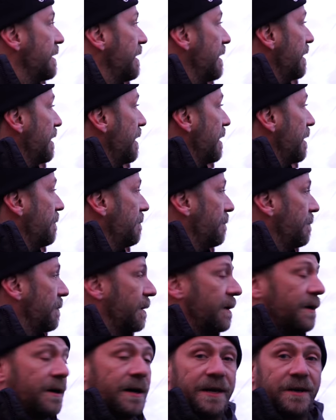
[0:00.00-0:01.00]
Um,
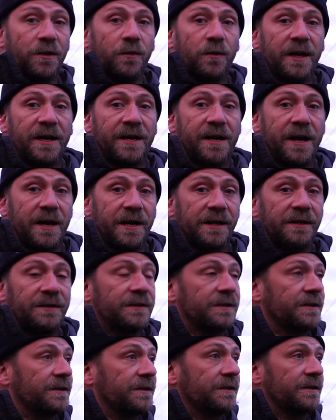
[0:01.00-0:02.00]
I don't like
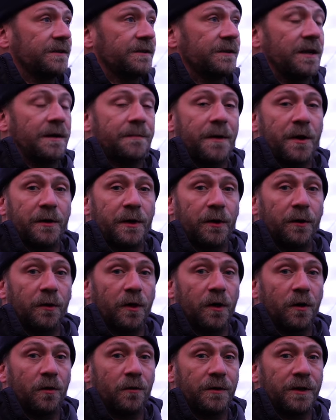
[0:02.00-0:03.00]
heights. I'm out here
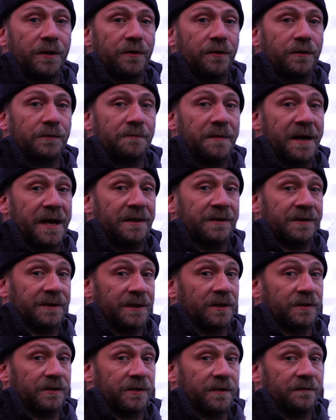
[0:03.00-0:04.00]
alone and there's bad
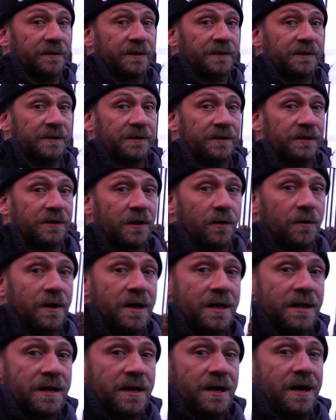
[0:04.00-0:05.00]
cell service. So
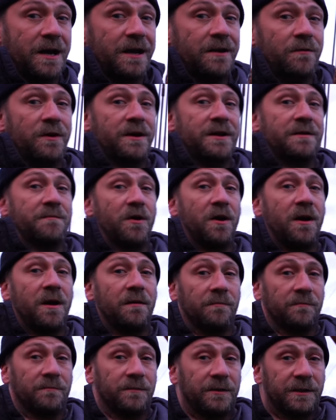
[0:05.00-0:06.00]
I don't want any
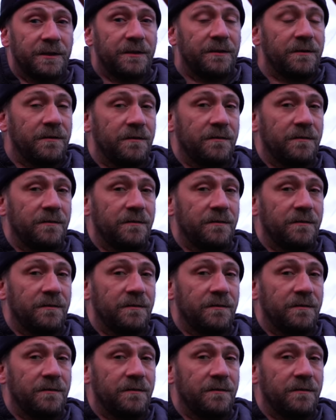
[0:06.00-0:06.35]
problems.